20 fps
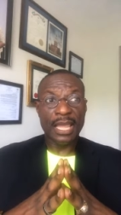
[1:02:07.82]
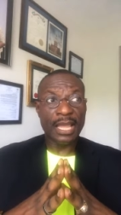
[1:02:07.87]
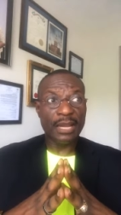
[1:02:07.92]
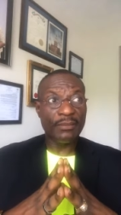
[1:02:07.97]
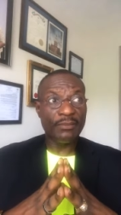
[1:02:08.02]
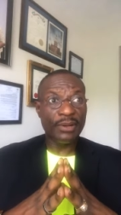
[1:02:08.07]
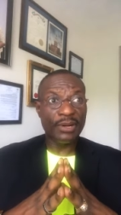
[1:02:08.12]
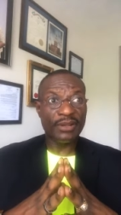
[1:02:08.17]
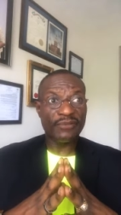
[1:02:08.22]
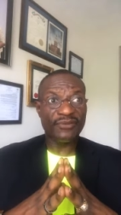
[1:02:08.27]

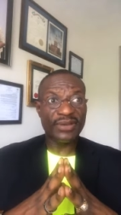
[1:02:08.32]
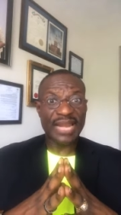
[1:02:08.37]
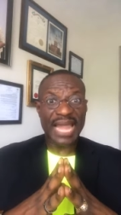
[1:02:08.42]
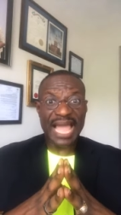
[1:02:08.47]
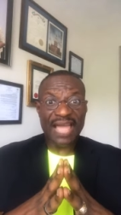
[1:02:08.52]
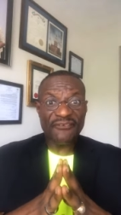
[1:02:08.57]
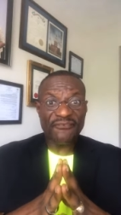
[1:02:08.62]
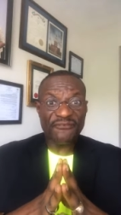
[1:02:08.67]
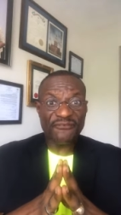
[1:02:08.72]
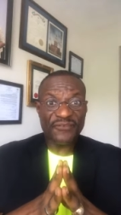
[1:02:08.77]
And beloved,
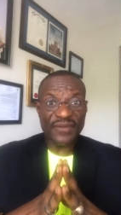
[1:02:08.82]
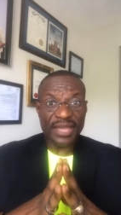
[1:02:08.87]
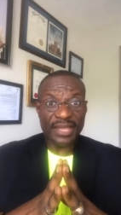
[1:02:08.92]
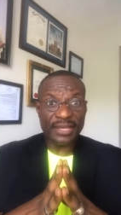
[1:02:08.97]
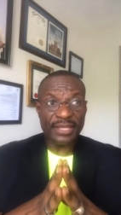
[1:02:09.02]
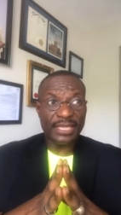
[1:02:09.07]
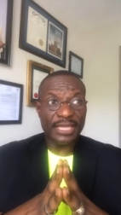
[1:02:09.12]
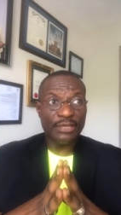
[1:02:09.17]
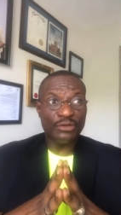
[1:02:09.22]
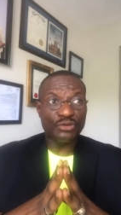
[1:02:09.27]
I
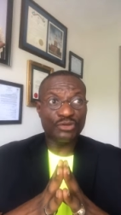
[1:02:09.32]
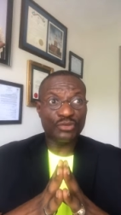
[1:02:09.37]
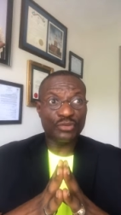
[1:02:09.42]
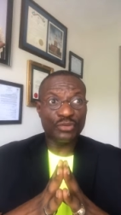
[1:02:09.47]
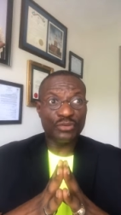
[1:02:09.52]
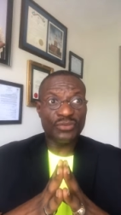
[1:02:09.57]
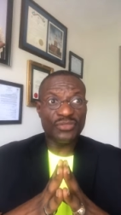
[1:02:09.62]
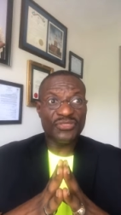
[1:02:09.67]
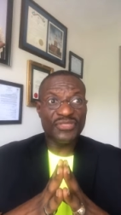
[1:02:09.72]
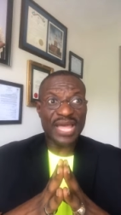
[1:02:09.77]
fell
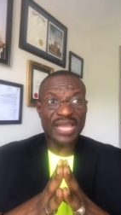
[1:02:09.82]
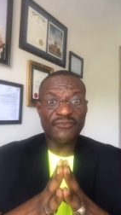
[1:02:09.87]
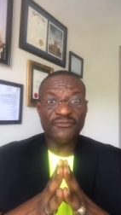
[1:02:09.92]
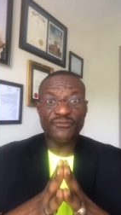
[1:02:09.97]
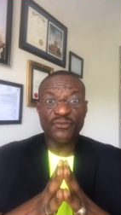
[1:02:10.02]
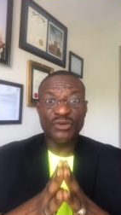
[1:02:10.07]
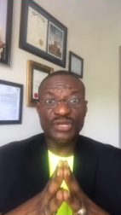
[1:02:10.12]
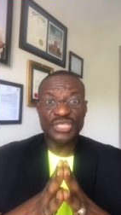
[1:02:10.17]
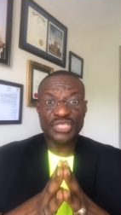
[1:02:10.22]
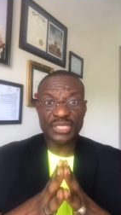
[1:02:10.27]
into that
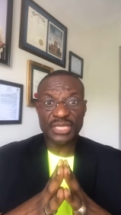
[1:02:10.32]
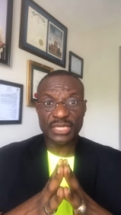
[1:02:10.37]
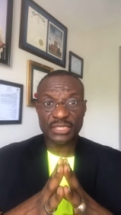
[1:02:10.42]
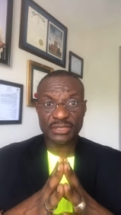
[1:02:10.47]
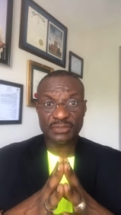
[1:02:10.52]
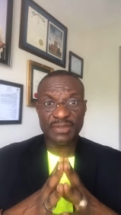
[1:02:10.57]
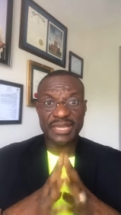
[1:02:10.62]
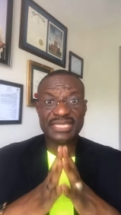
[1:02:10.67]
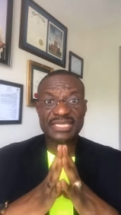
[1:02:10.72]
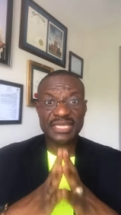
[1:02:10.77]

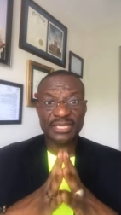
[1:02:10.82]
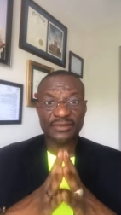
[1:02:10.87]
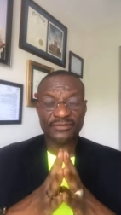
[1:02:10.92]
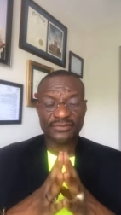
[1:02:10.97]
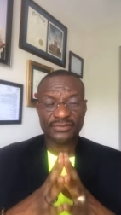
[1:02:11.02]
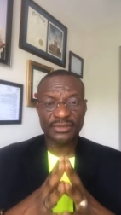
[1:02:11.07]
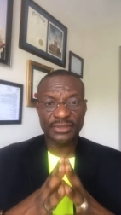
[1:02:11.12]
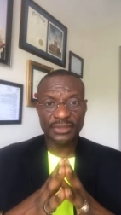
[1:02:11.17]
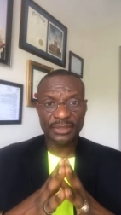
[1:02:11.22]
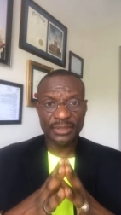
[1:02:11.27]
foolishness
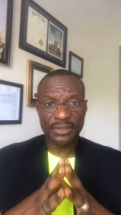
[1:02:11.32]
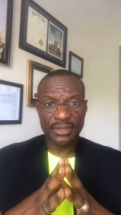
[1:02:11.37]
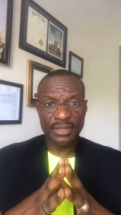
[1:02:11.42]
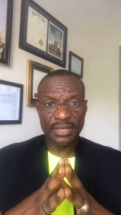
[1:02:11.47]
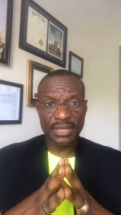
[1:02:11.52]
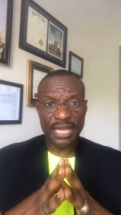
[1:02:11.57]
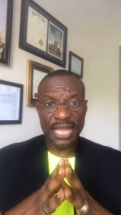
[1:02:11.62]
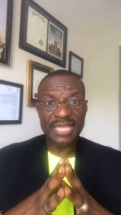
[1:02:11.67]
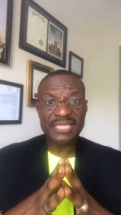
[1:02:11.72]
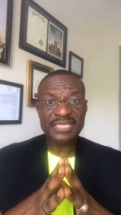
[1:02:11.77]
myself
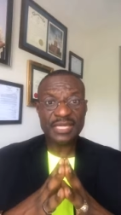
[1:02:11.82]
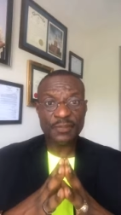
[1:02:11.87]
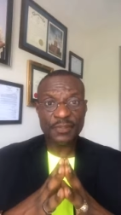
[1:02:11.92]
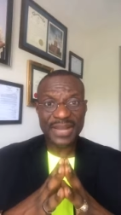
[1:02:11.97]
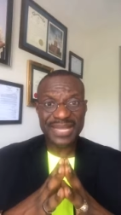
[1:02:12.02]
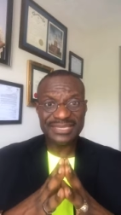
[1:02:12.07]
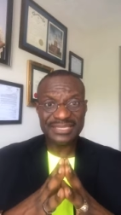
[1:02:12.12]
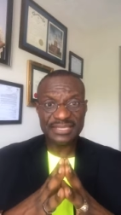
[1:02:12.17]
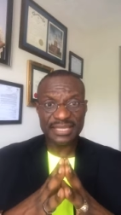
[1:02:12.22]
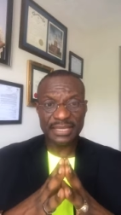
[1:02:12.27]
as a
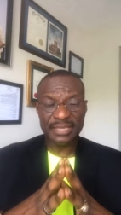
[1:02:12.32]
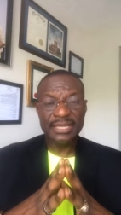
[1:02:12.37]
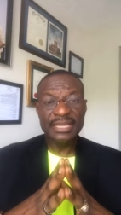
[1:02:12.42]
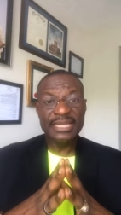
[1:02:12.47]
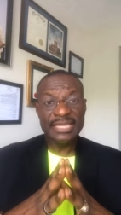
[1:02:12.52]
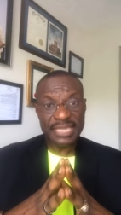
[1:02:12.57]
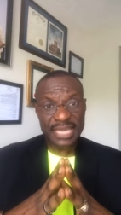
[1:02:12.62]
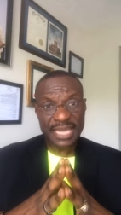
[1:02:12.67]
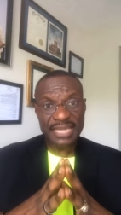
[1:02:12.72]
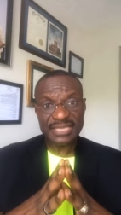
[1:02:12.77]
pastor.
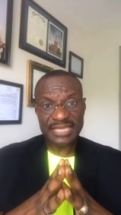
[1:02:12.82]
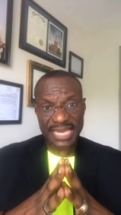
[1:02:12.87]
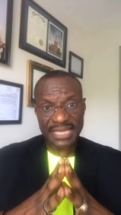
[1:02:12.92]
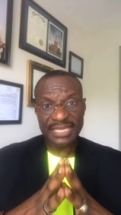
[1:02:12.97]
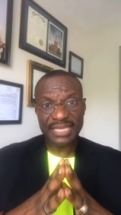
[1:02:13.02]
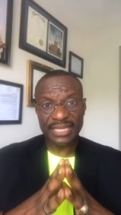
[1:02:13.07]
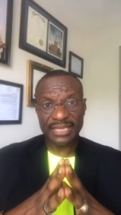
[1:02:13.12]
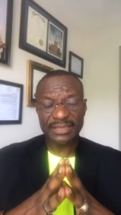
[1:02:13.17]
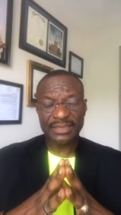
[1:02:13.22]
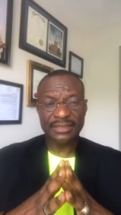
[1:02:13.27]
Yes,
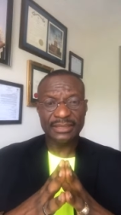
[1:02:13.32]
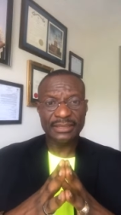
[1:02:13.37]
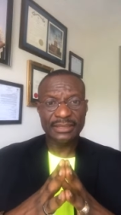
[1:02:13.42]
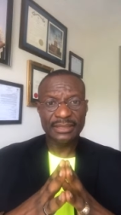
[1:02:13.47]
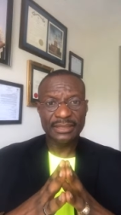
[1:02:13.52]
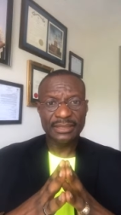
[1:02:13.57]
I did.